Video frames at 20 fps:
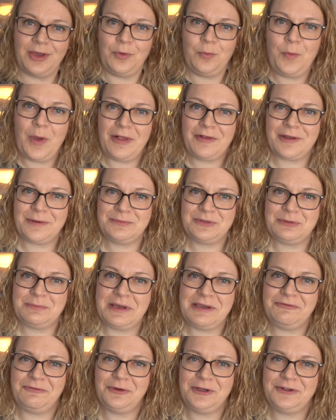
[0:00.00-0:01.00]
Welcome to
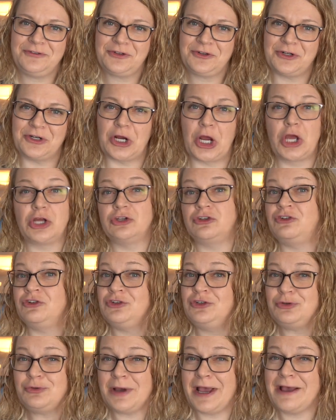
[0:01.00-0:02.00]
my freezer.
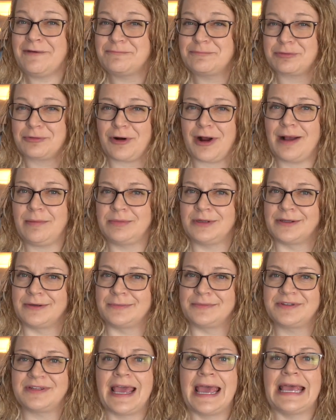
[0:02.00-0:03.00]
Do you have
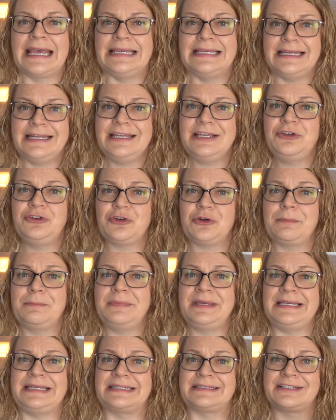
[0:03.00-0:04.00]
problems getting your
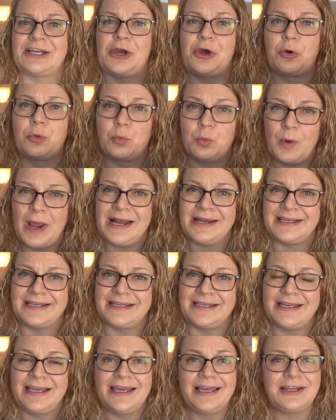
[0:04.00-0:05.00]
meat
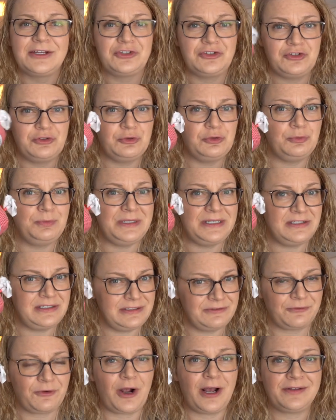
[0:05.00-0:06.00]
ready to be
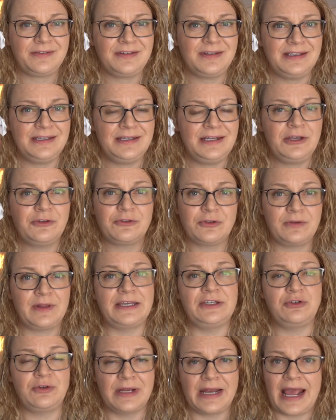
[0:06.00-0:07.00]
defrosted so
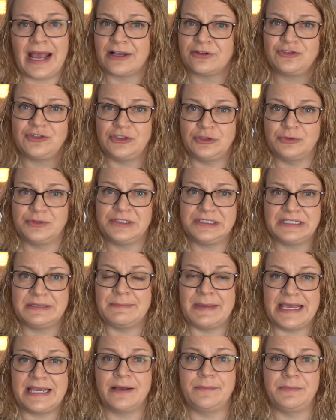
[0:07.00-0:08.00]
that you can actually use it
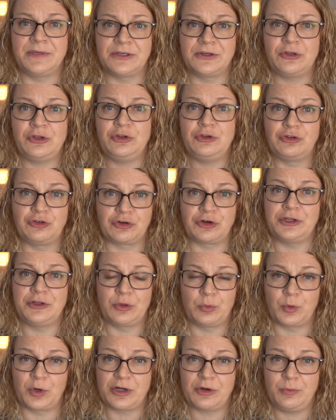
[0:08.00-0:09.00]
to make a meal during
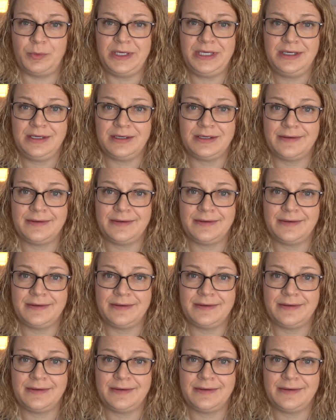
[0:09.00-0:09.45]
the work week?